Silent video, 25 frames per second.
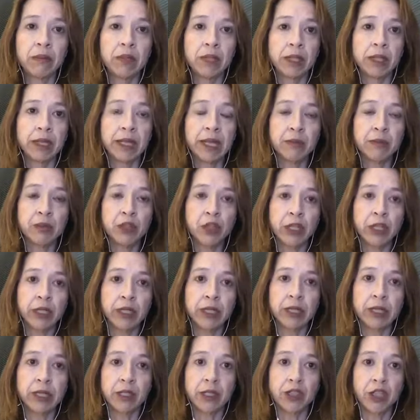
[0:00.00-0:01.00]
Kim
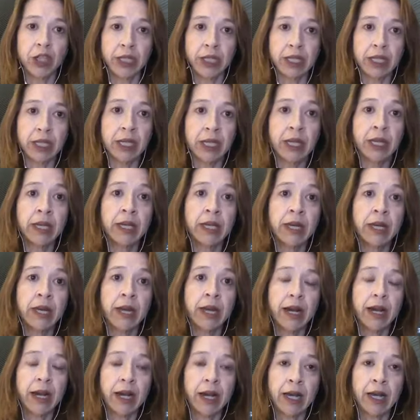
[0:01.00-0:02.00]
Jong-un's agenda.
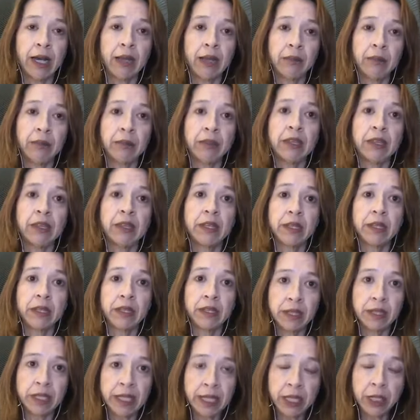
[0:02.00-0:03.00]

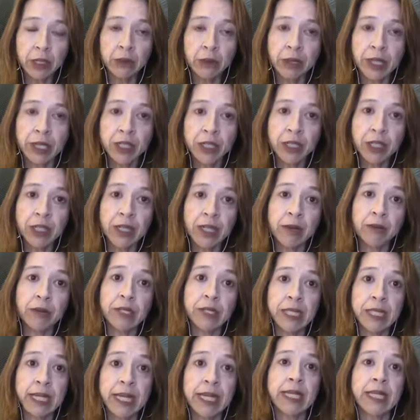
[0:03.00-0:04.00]
The declaration that was
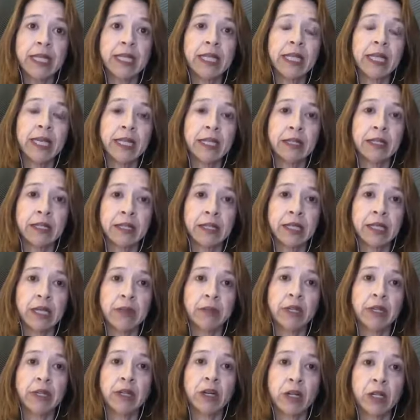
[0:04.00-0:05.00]
signed at the end of the
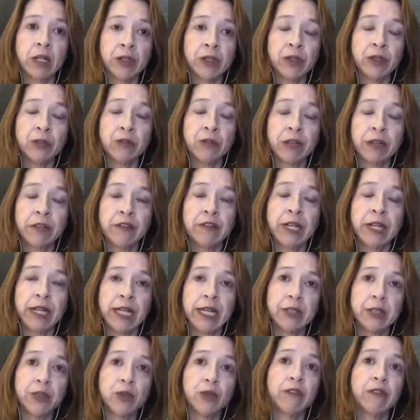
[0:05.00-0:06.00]
summit also
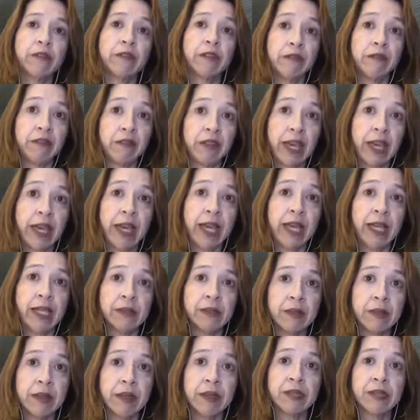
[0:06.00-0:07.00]
provided sort of a vague
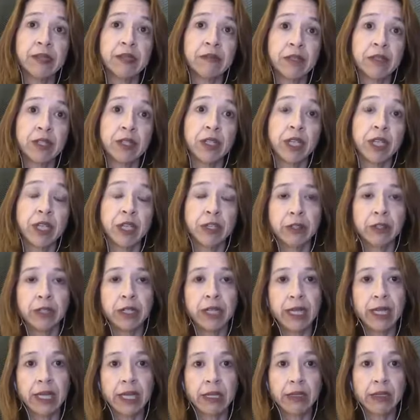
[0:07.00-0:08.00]
sense of a
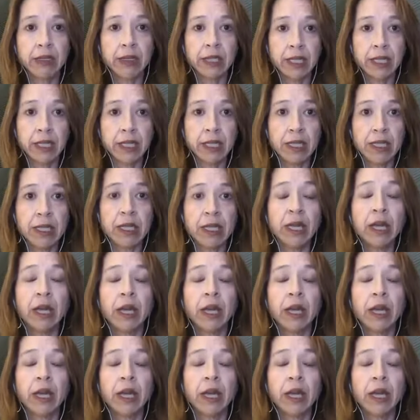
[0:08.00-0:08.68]
security guarantee